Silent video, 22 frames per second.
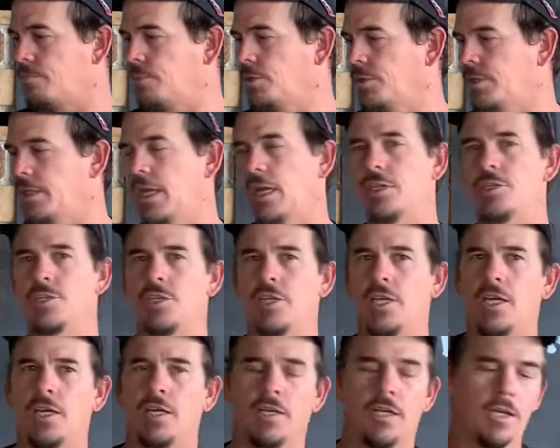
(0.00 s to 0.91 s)
the engine
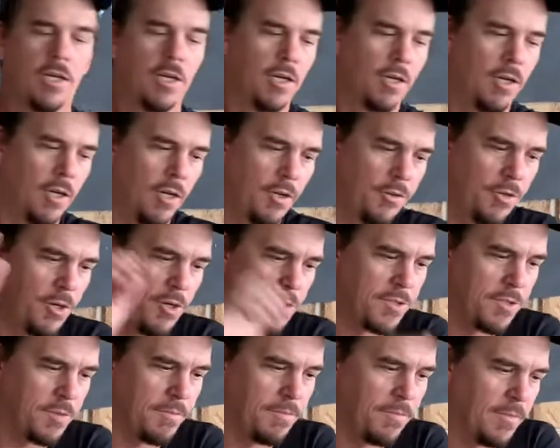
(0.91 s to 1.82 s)
in. I'll do
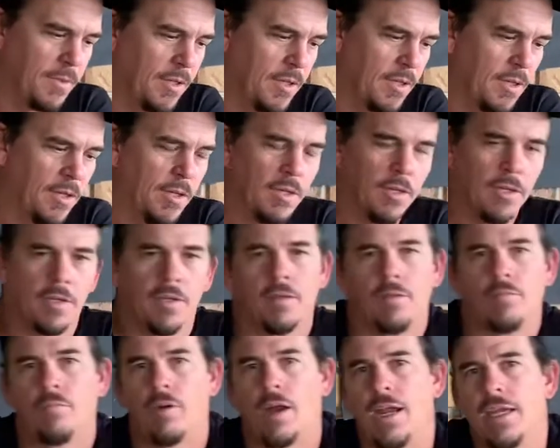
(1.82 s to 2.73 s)
some
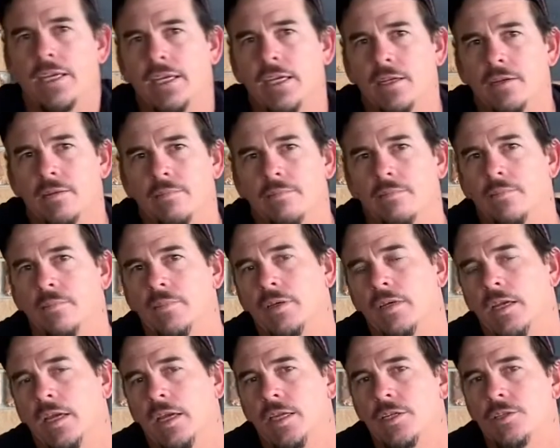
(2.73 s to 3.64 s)
break-in
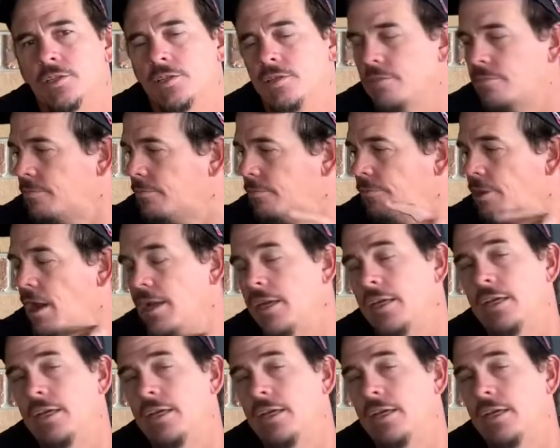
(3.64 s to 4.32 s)
engine running